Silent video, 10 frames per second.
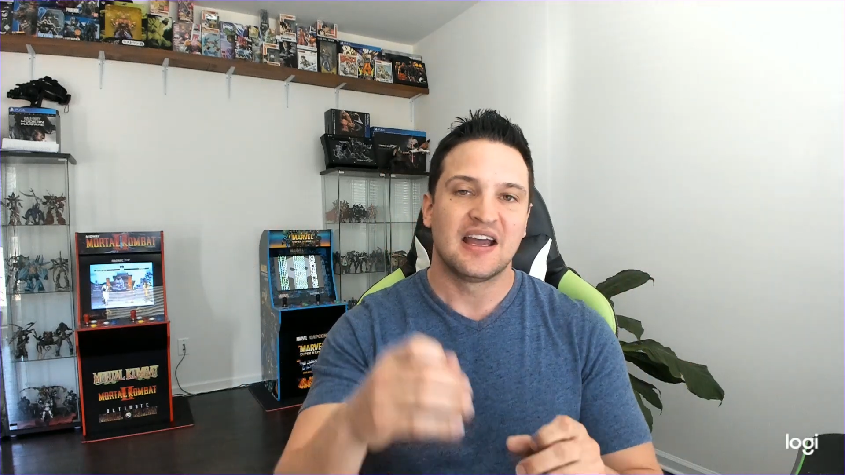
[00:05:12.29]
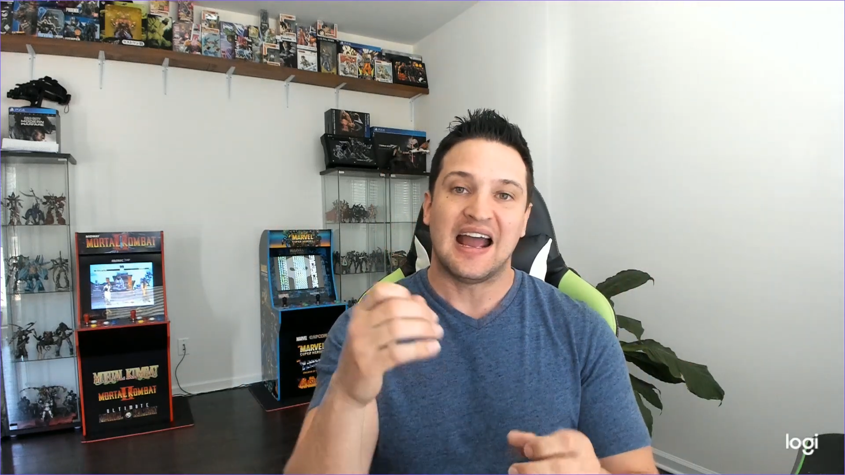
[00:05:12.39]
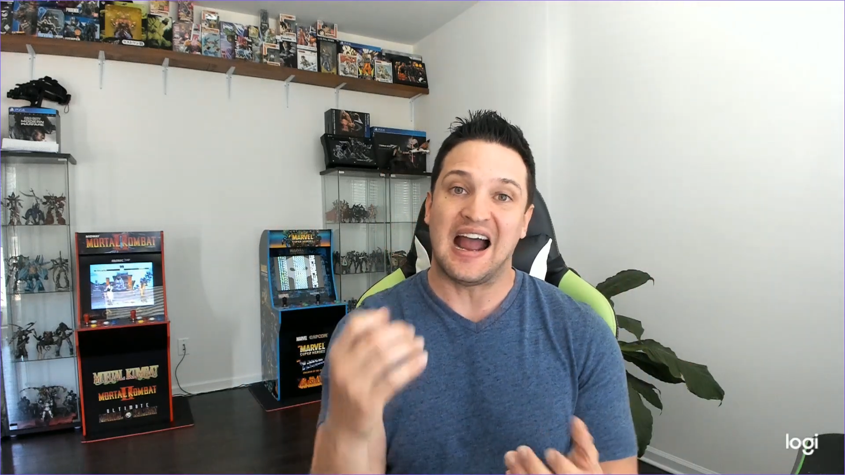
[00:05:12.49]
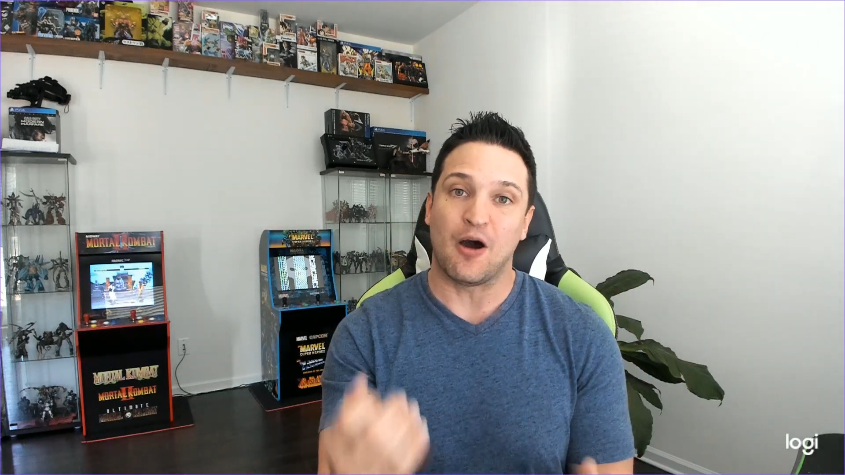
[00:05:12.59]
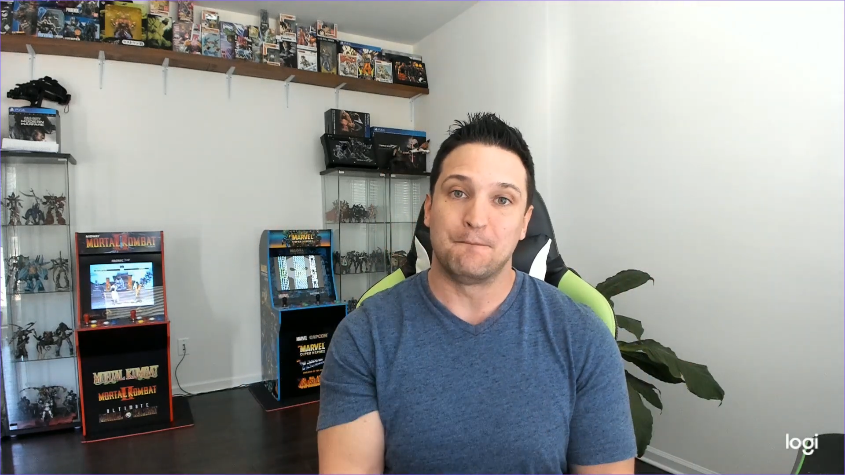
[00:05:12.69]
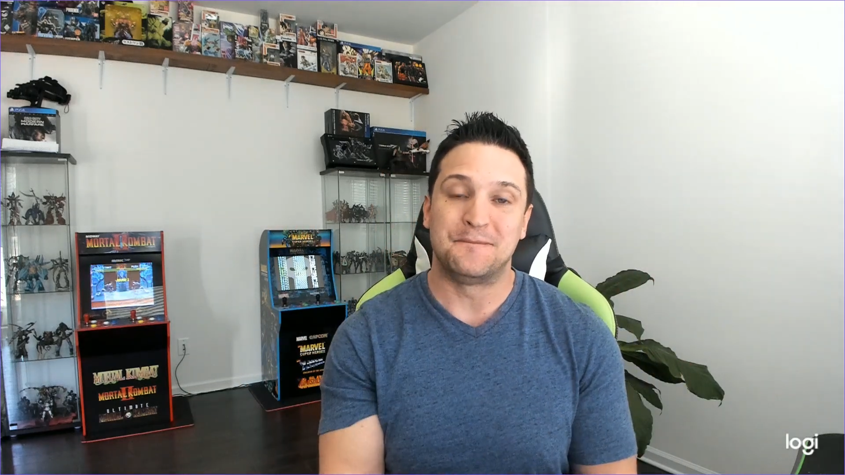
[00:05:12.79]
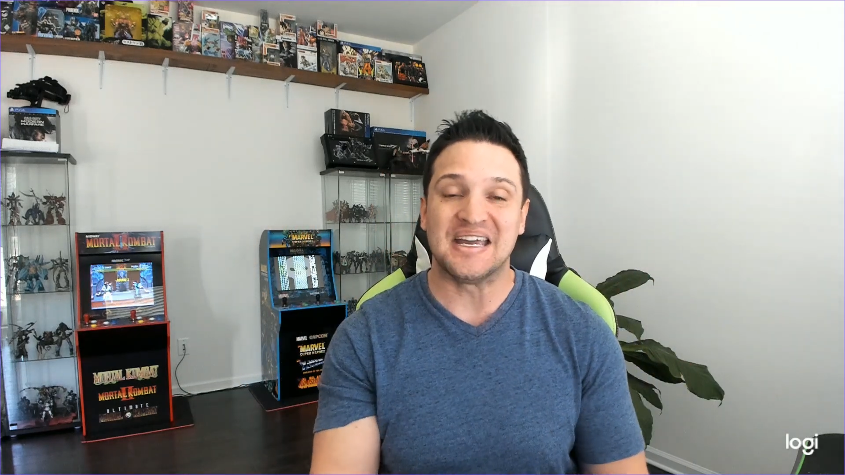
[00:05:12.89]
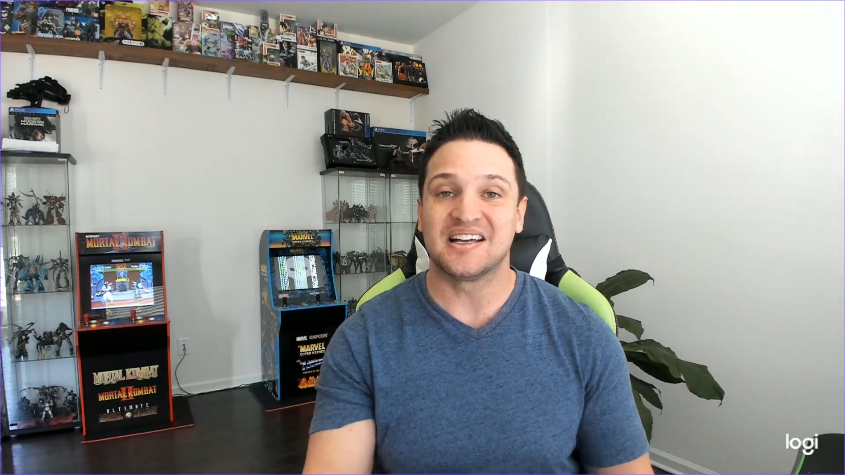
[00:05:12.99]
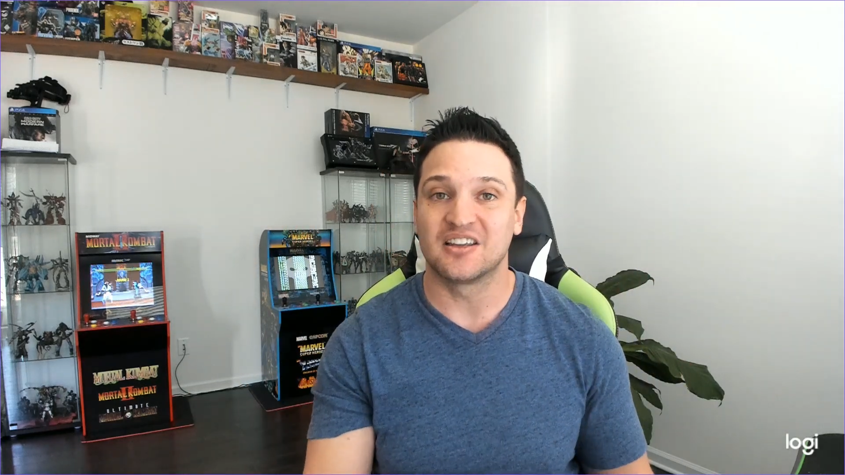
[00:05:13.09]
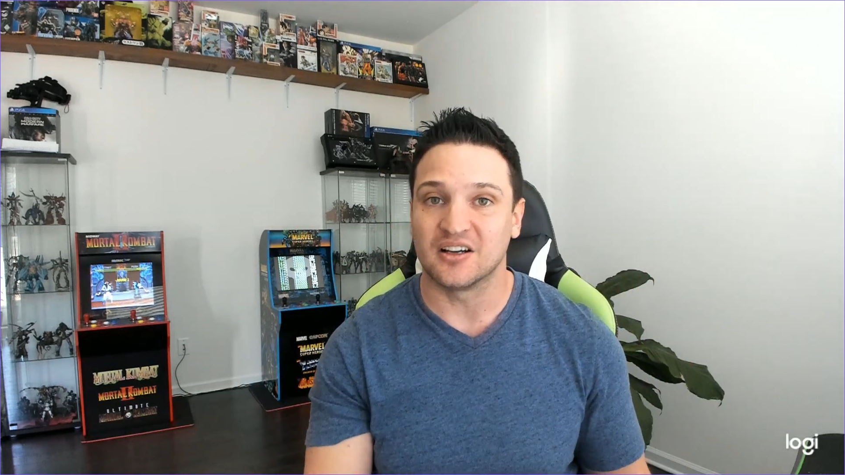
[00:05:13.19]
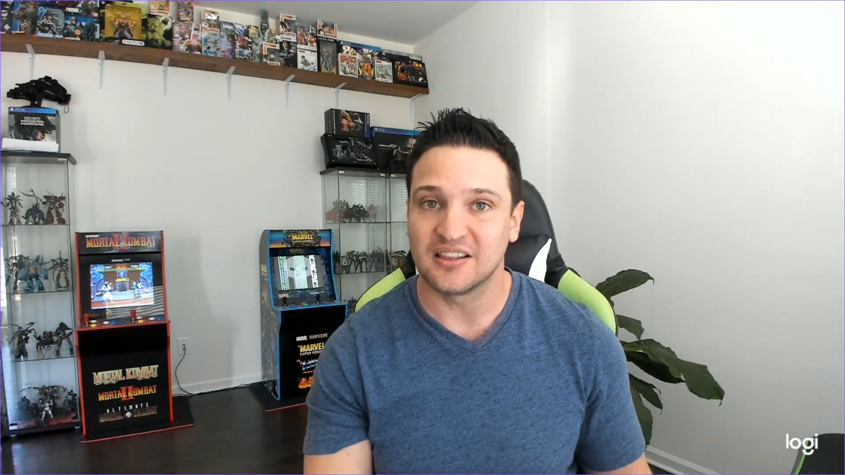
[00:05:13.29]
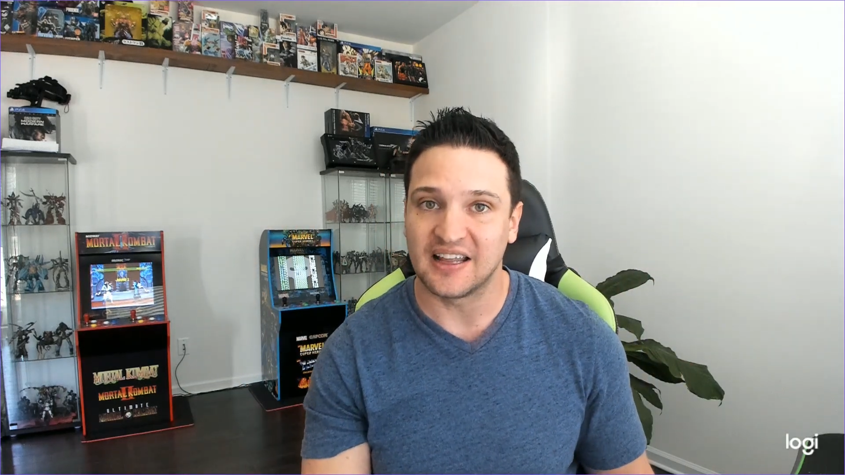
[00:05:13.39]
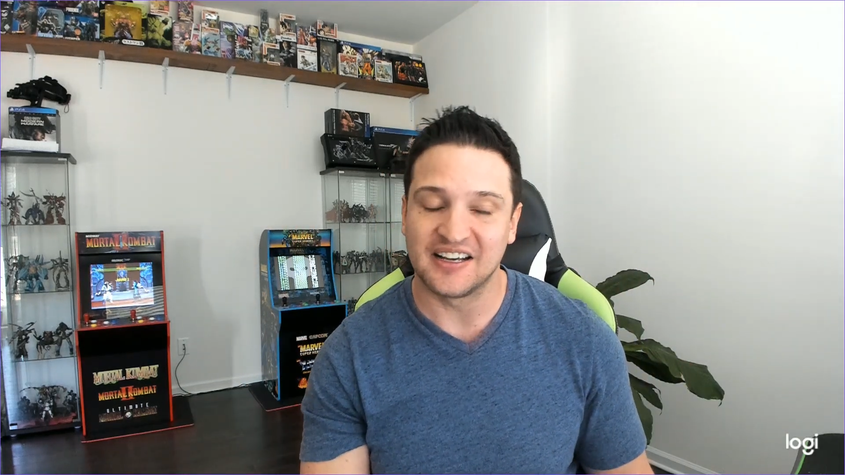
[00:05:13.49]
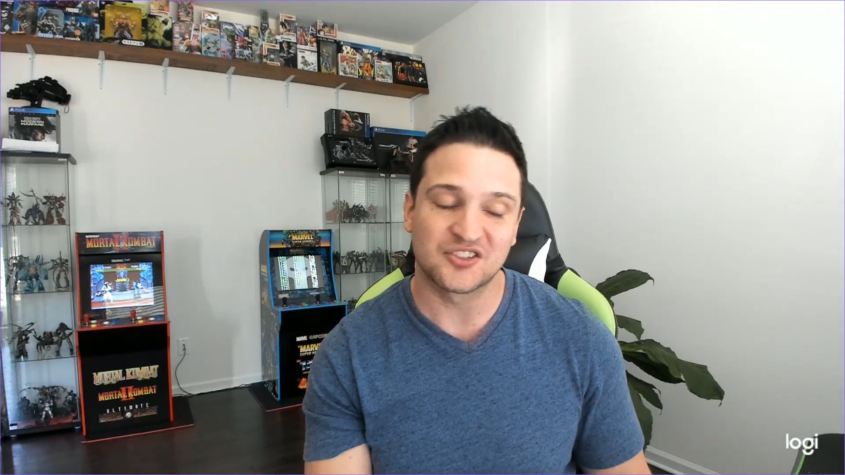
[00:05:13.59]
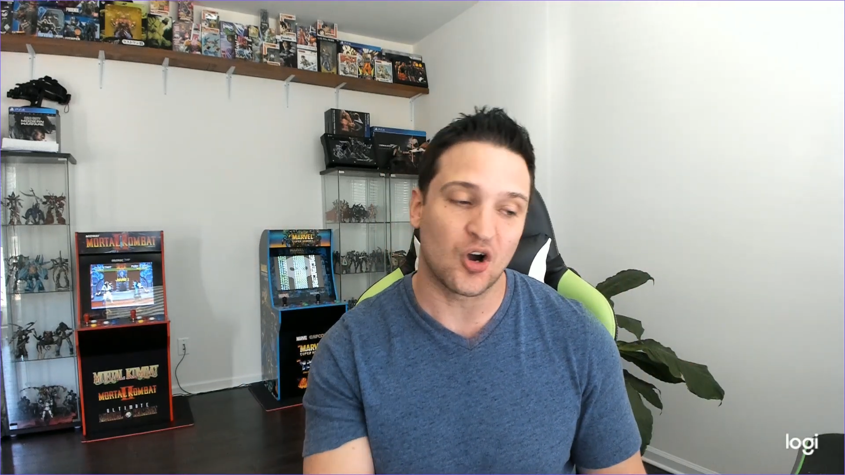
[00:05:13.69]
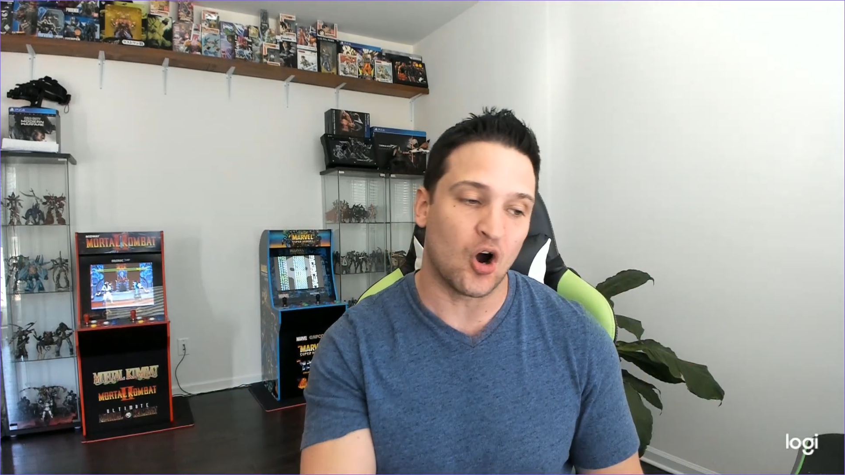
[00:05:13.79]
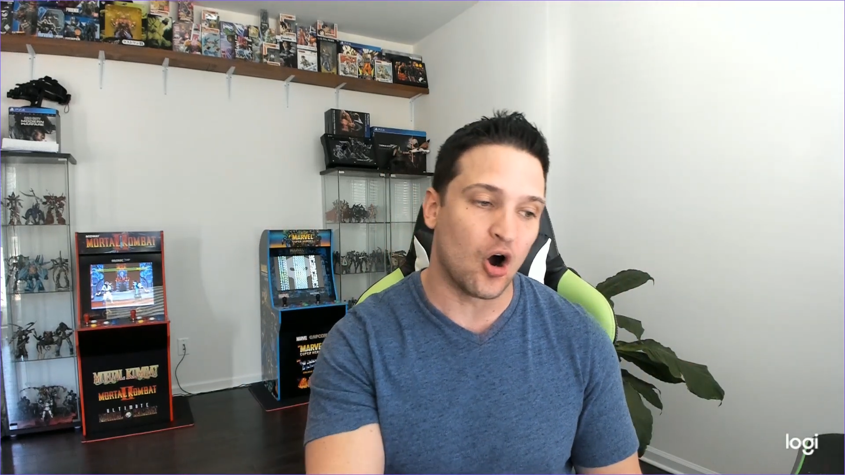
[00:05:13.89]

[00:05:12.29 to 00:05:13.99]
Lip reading: how big their legs are.